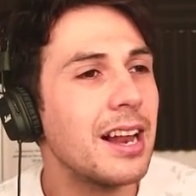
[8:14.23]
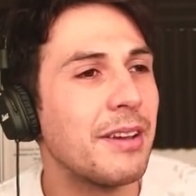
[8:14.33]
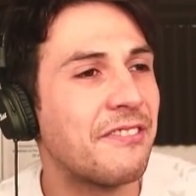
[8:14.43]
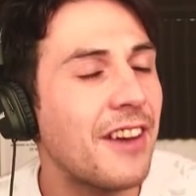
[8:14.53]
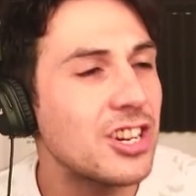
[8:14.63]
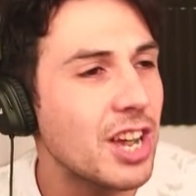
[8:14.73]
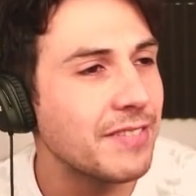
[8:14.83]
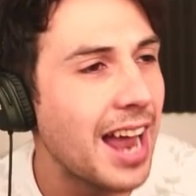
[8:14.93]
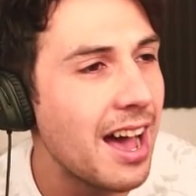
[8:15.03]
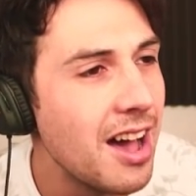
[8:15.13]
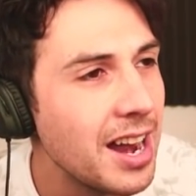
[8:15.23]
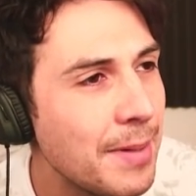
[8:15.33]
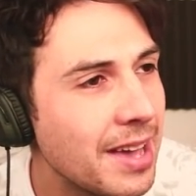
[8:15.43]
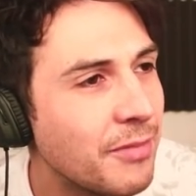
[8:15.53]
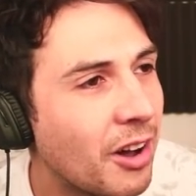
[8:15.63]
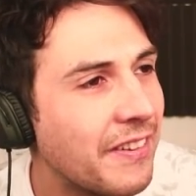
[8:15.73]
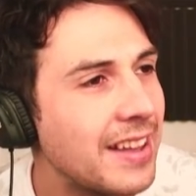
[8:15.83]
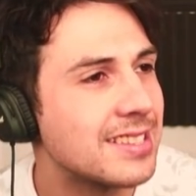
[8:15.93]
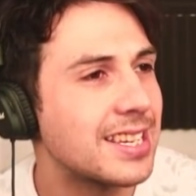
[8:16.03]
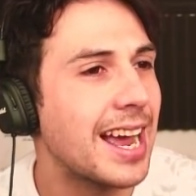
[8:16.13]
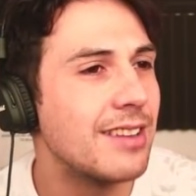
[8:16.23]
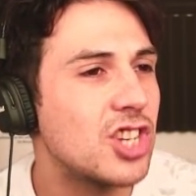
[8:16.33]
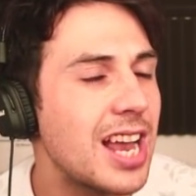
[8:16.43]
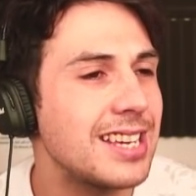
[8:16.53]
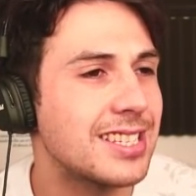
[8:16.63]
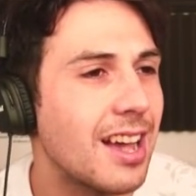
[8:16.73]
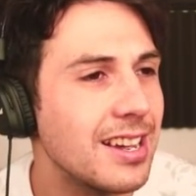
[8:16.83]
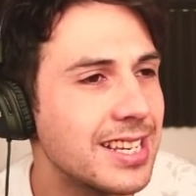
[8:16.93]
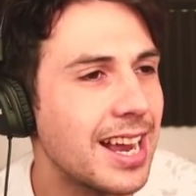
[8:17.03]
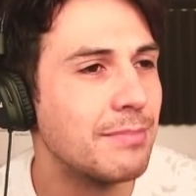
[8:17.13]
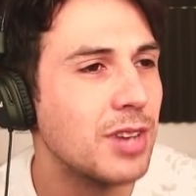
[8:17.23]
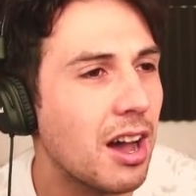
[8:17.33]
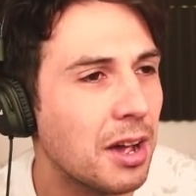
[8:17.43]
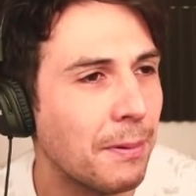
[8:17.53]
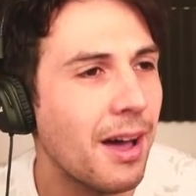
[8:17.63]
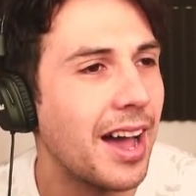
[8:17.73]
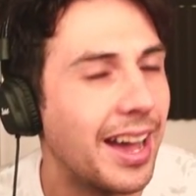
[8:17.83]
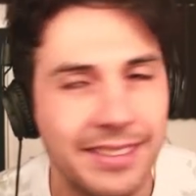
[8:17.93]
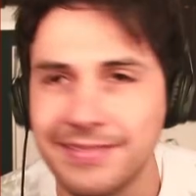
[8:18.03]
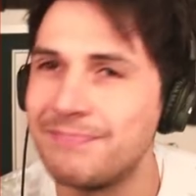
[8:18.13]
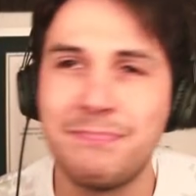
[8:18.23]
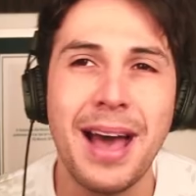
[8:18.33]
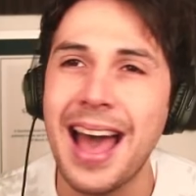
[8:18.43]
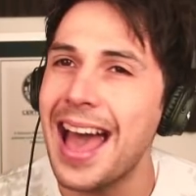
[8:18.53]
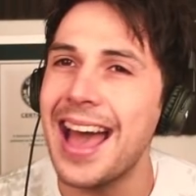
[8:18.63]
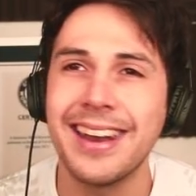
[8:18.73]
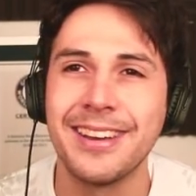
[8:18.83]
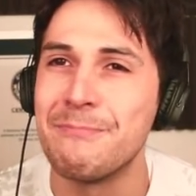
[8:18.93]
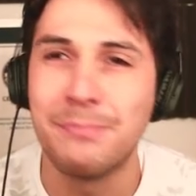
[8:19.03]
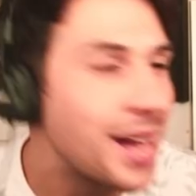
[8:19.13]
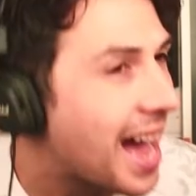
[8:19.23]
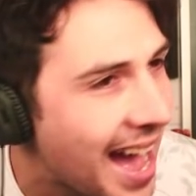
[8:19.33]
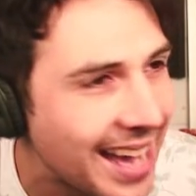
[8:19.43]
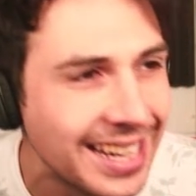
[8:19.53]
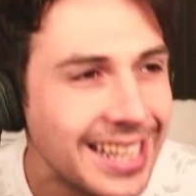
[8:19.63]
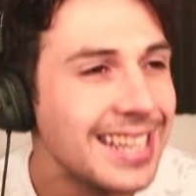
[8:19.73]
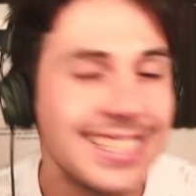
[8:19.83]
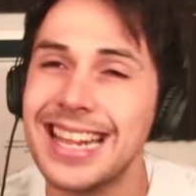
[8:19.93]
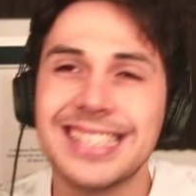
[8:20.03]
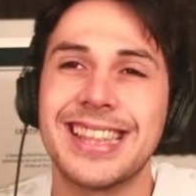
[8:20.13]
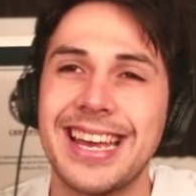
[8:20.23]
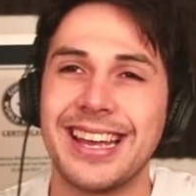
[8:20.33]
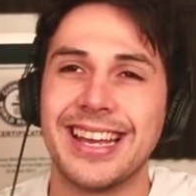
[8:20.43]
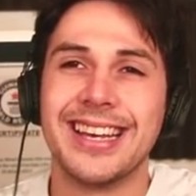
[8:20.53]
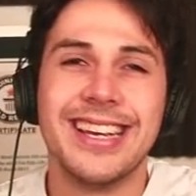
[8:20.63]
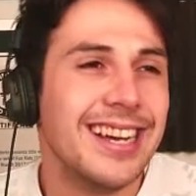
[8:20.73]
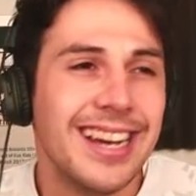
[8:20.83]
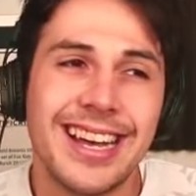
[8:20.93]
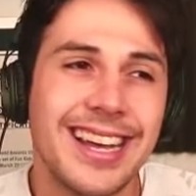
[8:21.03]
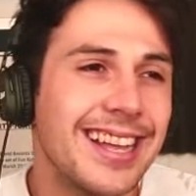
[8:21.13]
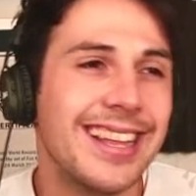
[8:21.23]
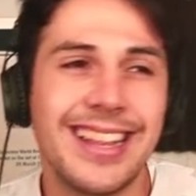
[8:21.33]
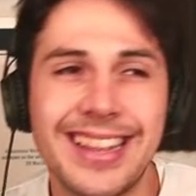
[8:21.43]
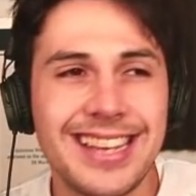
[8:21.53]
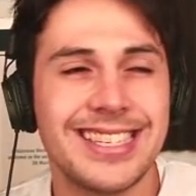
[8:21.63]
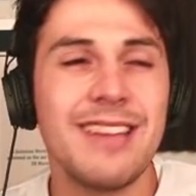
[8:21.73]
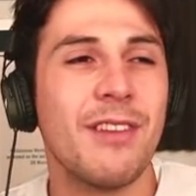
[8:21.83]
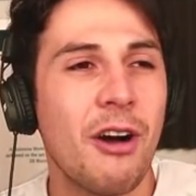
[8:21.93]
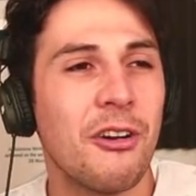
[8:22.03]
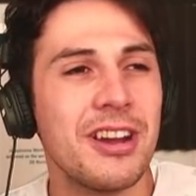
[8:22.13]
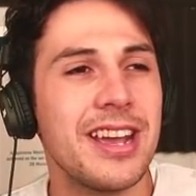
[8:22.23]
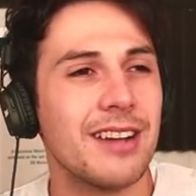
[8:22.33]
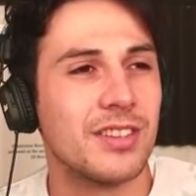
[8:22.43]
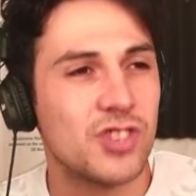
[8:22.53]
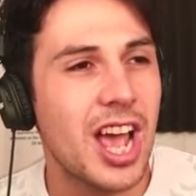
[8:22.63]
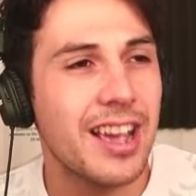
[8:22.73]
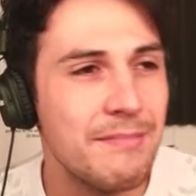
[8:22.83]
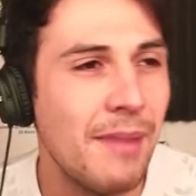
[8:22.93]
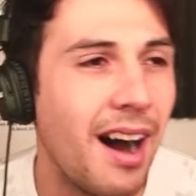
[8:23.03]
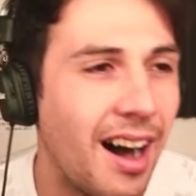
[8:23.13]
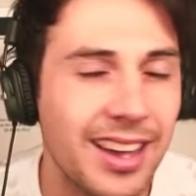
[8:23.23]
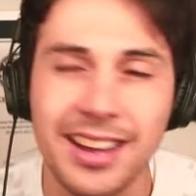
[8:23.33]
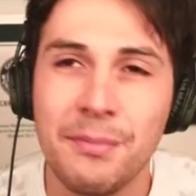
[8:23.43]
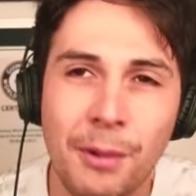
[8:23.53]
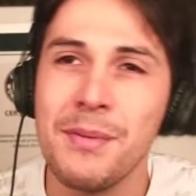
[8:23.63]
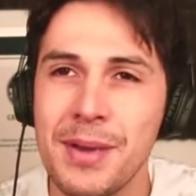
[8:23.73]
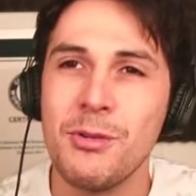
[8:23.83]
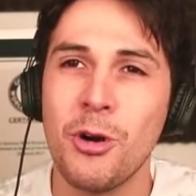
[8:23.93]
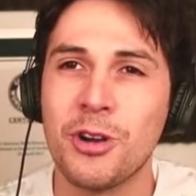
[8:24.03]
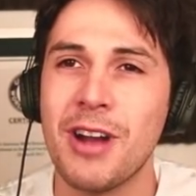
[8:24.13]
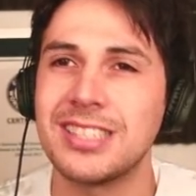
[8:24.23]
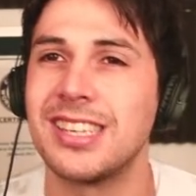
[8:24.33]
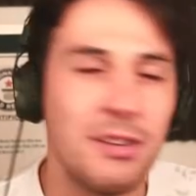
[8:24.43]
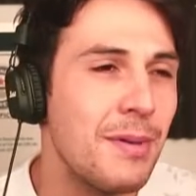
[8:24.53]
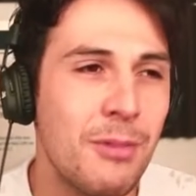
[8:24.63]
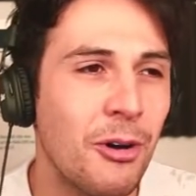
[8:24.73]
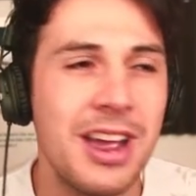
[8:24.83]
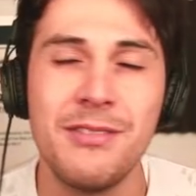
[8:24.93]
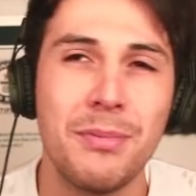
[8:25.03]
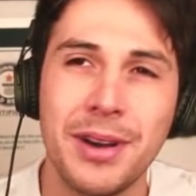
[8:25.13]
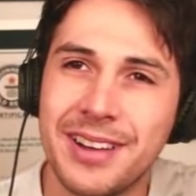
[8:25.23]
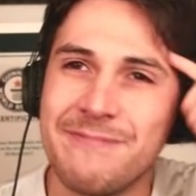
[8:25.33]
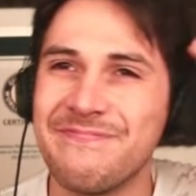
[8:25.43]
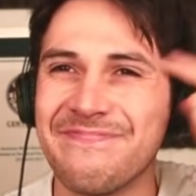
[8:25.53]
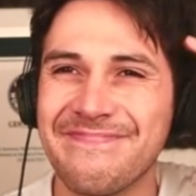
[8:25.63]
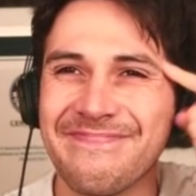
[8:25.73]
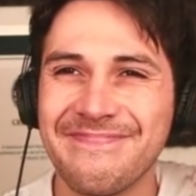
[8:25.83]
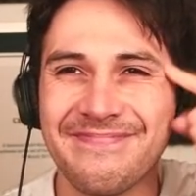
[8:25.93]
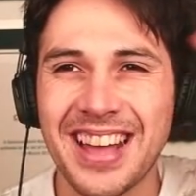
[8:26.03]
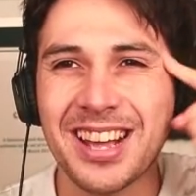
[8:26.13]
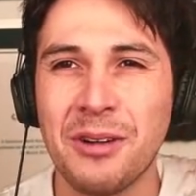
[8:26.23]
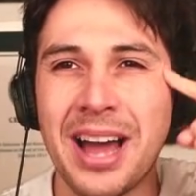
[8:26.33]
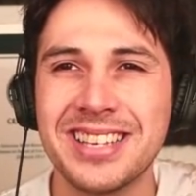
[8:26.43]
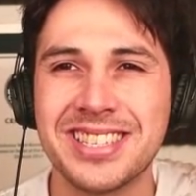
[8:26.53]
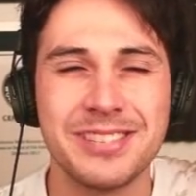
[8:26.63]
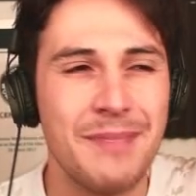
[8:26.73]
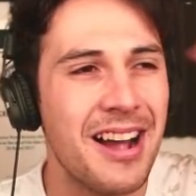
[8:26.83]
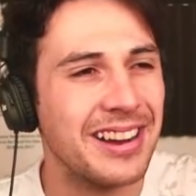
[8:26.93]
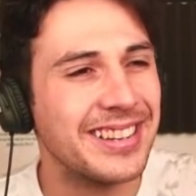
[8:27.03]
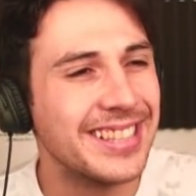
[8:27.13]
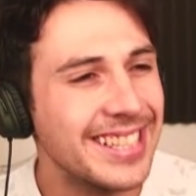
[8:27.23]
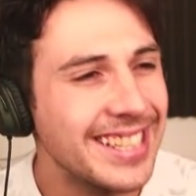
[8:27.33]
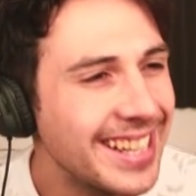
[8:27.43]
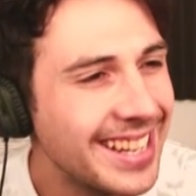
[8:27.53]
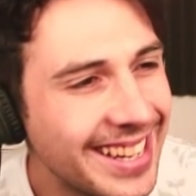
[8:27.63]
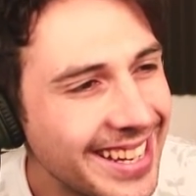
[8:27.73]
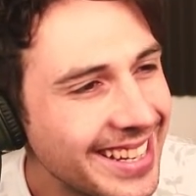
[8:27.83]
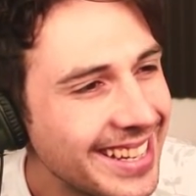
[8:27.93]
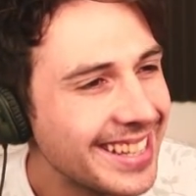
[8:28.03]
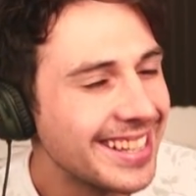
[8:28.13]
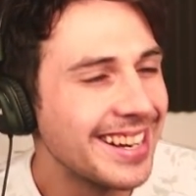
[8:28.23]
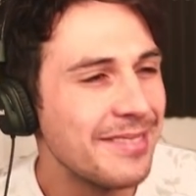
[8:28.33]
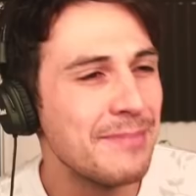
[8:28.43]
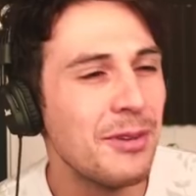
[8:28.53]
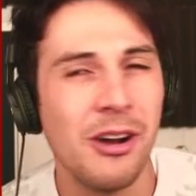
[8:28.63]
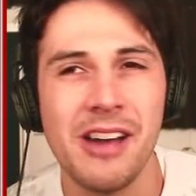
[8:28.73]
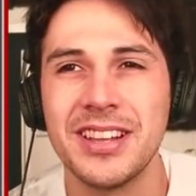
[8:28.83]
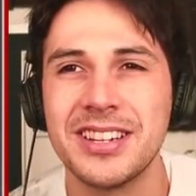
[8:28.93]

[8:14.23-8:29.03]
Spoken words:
little bit fresh after that early bit of offense, and now Jelly sizing up Darkiplier. Bad, bad. See, that's the thing. These evil alter egos of Jack and Mark are probably a bit more aggressive, a bit more evil, but not quite as smart. A bit more on